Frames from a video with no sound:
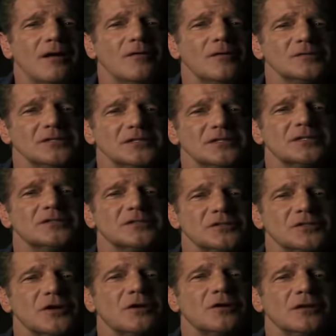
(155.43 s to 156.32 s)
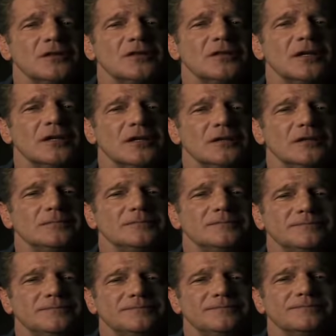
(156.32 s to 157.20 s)
I started thinking,
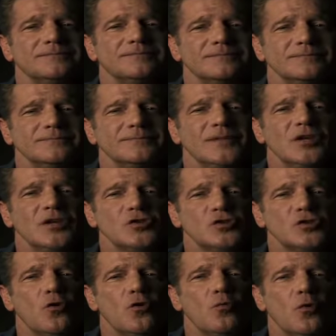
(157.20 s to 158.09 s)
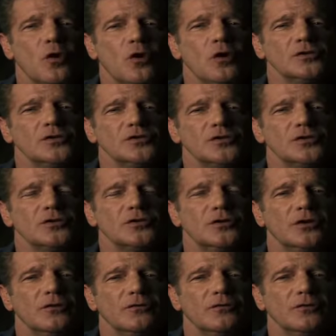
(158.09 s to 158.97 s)
Joe Walsh
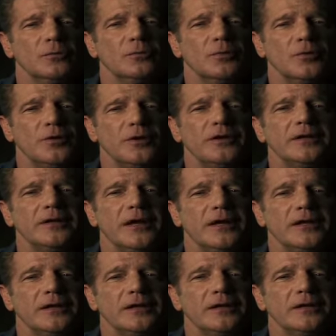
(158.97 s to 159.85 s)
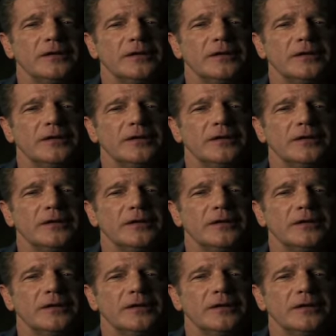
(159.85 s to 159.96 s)
for Bernie Leadon.